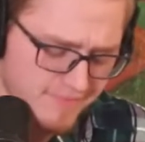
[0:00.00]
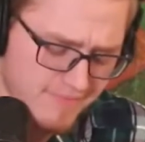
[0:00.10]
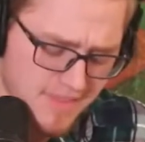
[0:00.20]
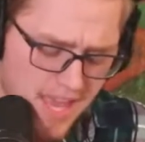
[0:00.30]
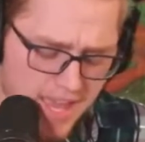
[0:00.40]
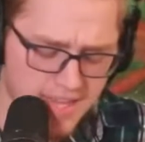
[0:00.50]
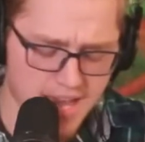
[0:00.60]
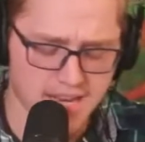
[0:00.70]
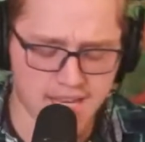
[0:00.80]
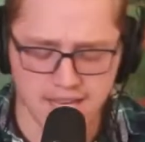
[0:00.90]
And
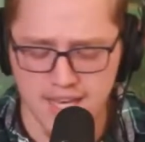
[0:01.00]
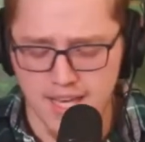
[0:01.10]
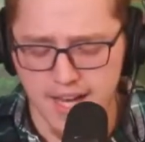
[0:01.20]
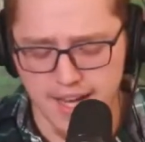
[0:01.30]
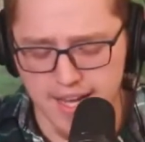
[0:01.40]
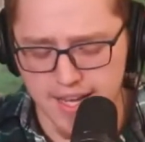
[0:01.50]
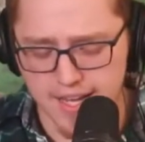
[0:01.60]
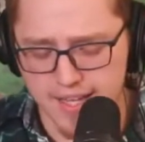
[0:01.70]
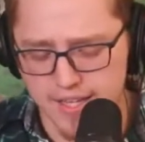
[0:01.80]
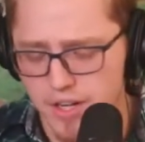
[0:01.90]
then,
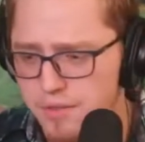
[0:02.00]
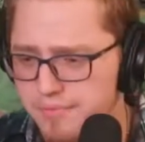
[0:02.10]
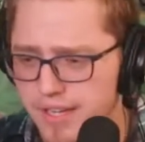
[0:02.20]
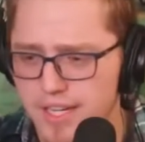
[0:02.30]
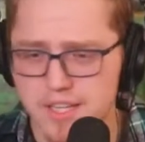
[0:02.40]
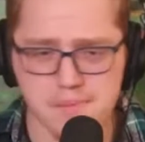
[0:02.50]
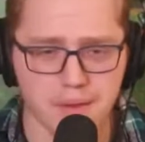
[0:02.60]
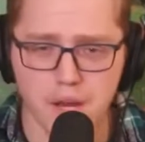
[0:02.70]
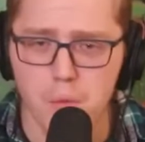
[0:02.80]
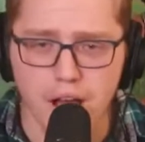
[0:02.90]
he doesn't
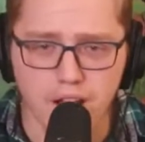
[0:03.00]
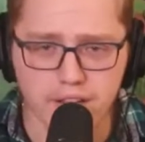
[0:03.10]
play well.